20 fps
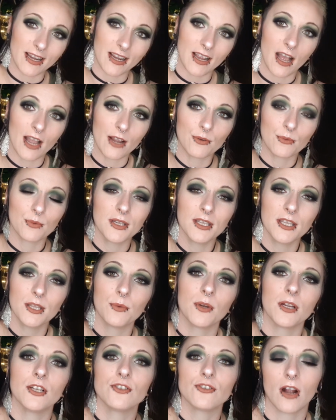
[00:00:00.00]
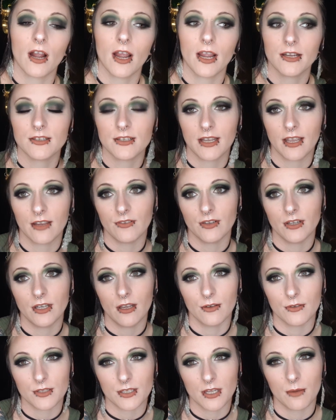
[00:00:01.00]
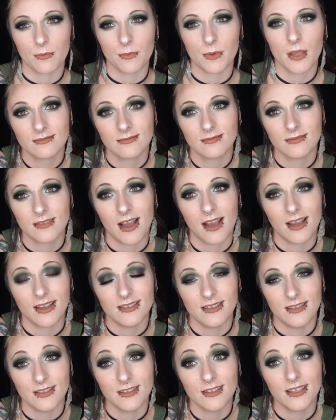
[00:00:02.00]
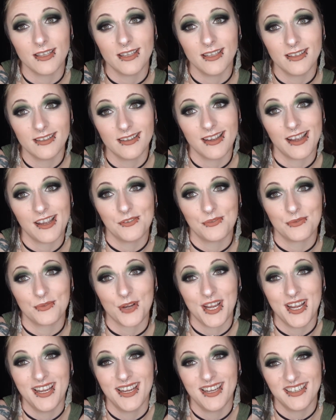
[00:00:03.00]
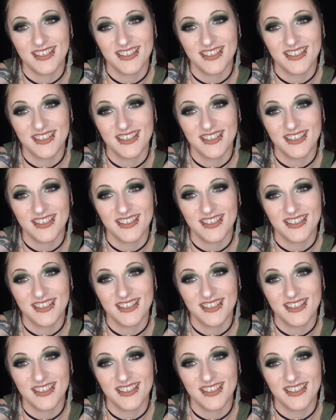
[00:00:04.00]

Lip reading: I really want to try to get videos up, ideally every